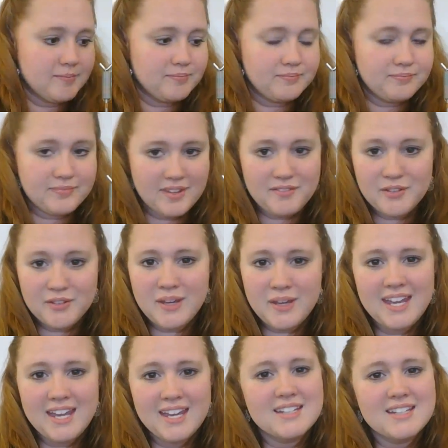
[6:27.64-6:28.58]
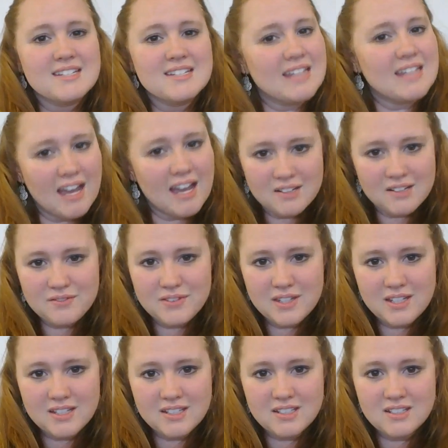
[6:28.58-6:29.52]
If you can't, out of
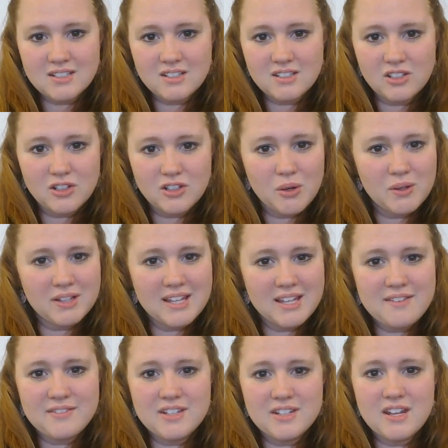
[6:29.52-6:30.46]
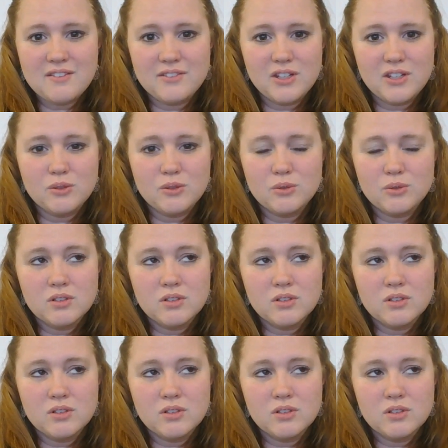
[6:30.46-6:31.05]
the 11 of you,